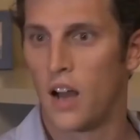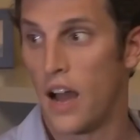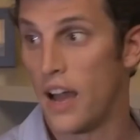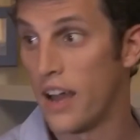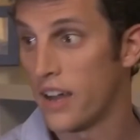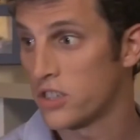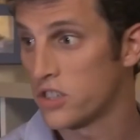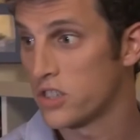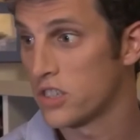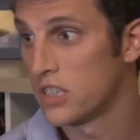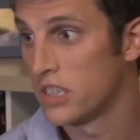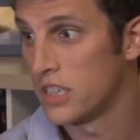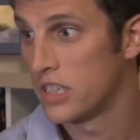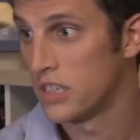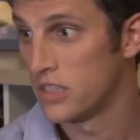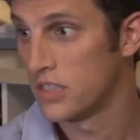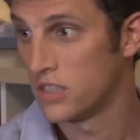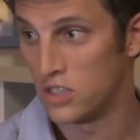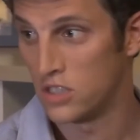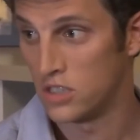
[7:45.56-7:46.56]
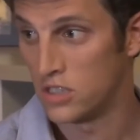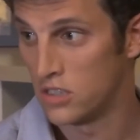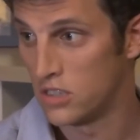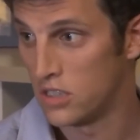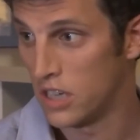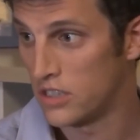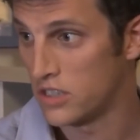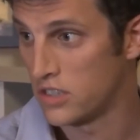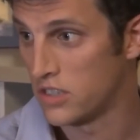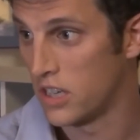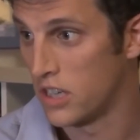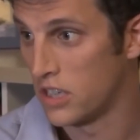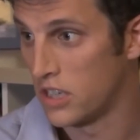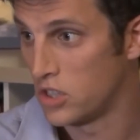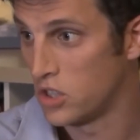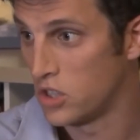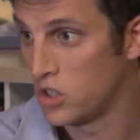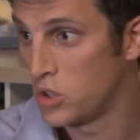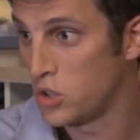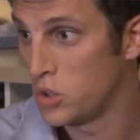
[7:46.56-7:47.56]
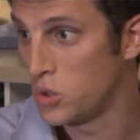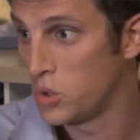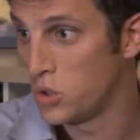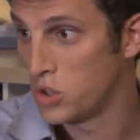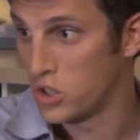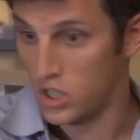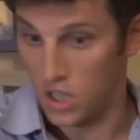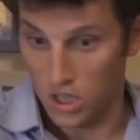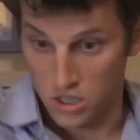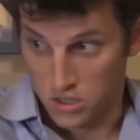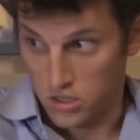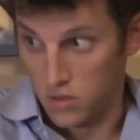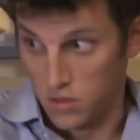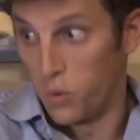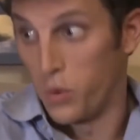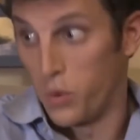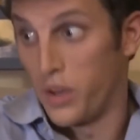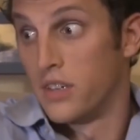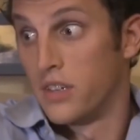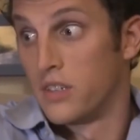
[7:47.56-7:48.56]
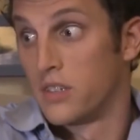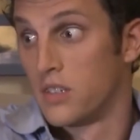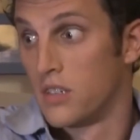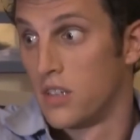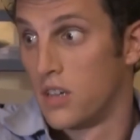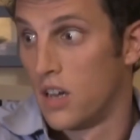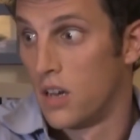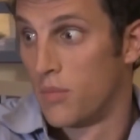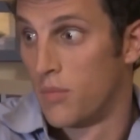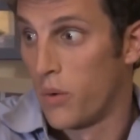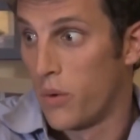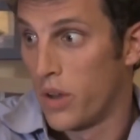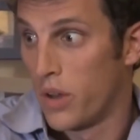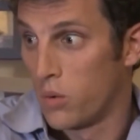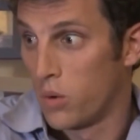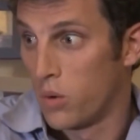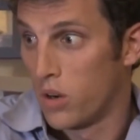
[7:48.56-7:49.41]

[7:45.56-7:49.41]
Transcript: I actually digested a huge gust of wind on my way to